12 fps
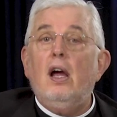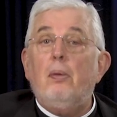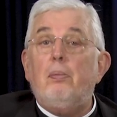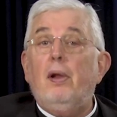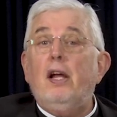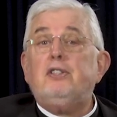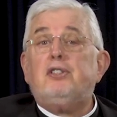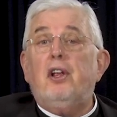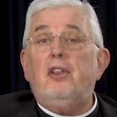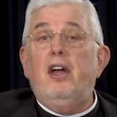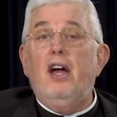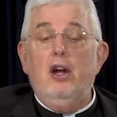And blessed
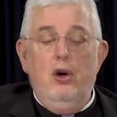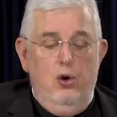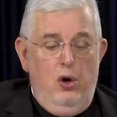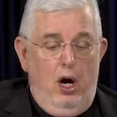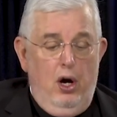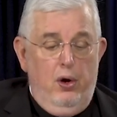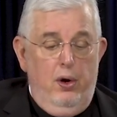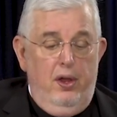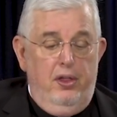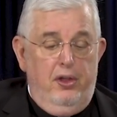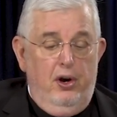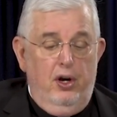are they who hunger
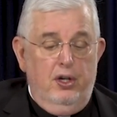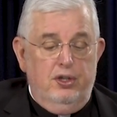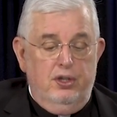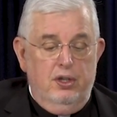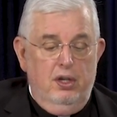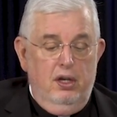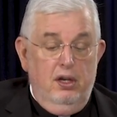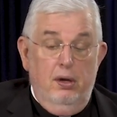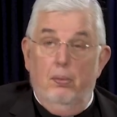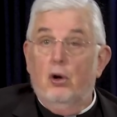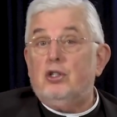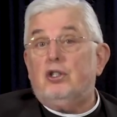and thirst, the
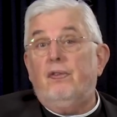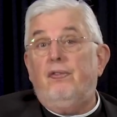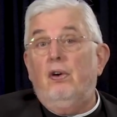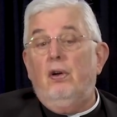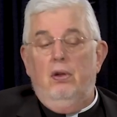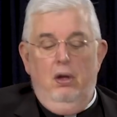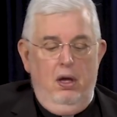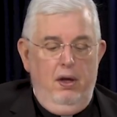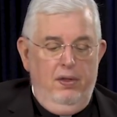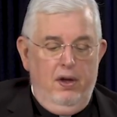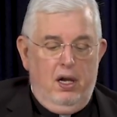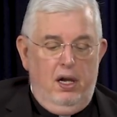merciful,
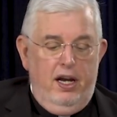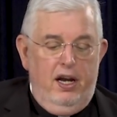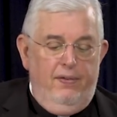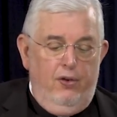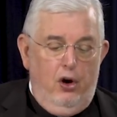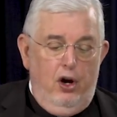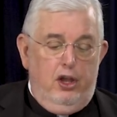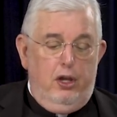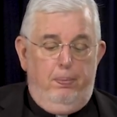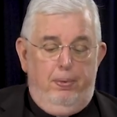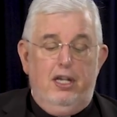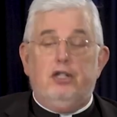the clean of heart, the
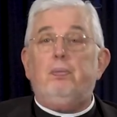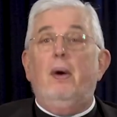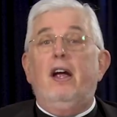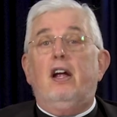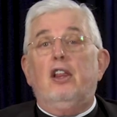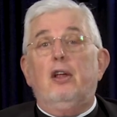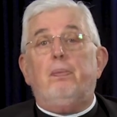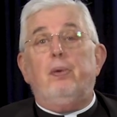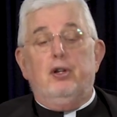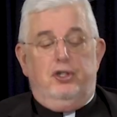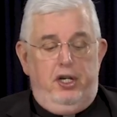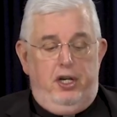peacemaker, the
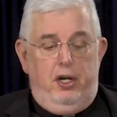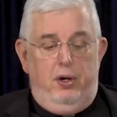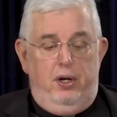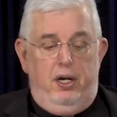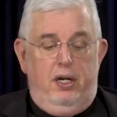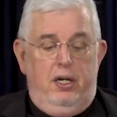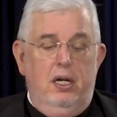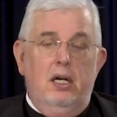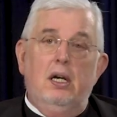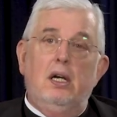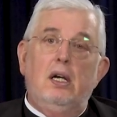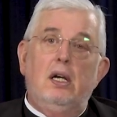persecuted,
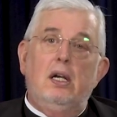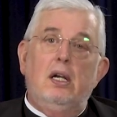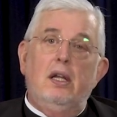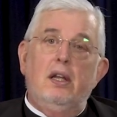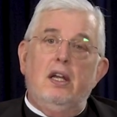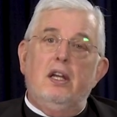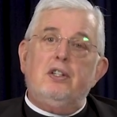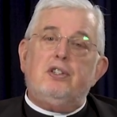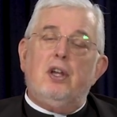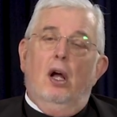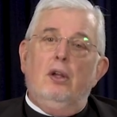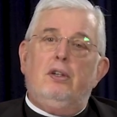the
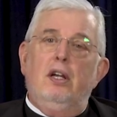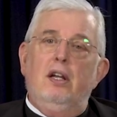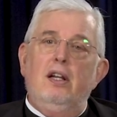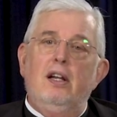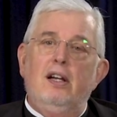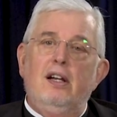insulted.